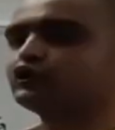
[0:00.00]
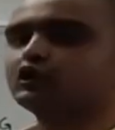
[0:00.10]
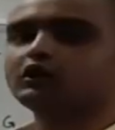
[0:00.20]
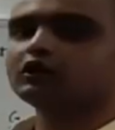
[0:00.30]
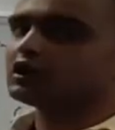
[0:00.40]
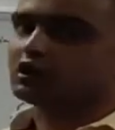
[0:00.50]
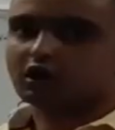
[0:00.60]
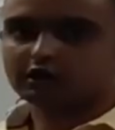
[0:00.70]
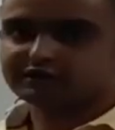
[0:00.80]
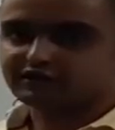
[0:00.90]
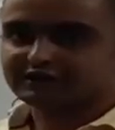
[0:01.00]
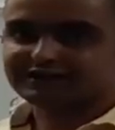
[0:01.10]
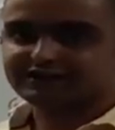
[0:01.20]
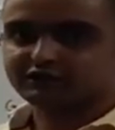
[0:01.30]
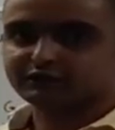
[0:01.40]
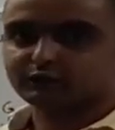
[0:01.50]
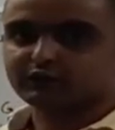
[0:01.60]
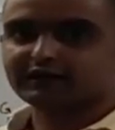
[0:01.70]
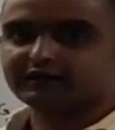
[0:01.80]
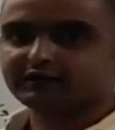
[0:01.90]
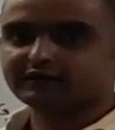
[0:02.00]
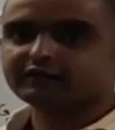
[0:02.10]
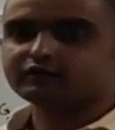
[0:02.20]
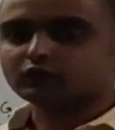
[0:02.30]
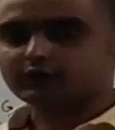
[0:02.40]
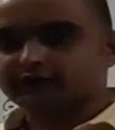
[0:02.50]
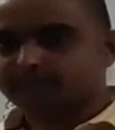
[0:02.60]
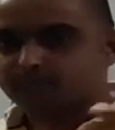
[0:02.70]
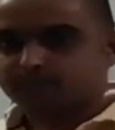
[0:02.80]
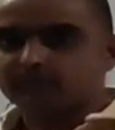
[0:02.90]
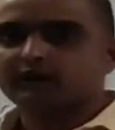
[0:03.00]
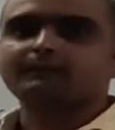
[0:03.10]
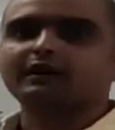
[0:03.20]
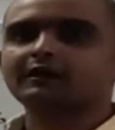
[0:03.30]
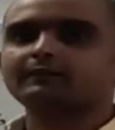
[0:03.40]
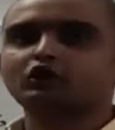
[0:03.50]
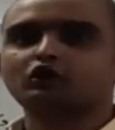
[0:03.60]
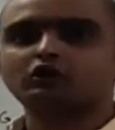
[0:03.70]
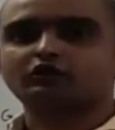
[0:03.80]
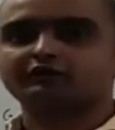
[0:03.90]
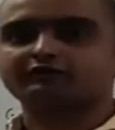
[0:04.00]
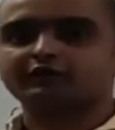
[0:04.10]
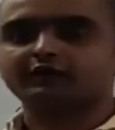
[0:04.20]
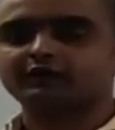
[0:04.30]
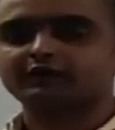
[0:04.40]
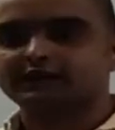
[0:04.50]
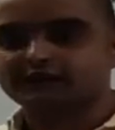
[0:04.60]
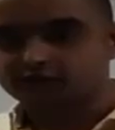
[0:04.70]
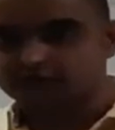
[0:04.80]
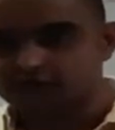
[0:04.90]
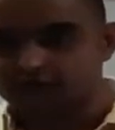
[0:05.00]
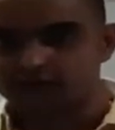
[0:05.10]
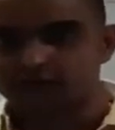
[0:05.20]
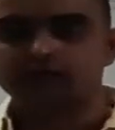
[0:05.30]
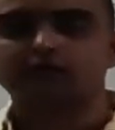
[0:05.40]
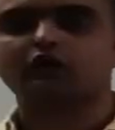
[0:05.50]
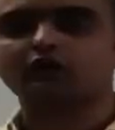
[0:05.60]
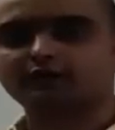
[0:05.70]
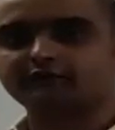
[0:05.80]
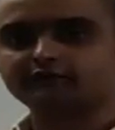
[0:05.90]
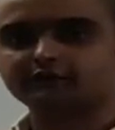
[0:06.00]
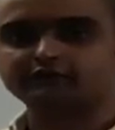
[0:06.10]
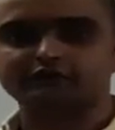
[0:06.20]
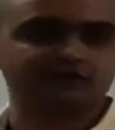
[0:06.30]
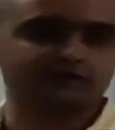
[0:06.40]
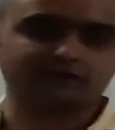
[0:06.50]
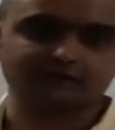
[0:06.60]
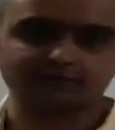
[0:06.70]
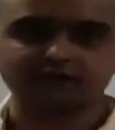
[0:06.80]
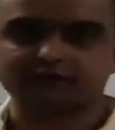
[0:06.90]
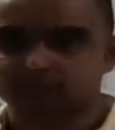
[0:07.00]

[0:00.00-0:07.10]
your college tests wherein you can mug up a lot of things in all-in-one, which is something that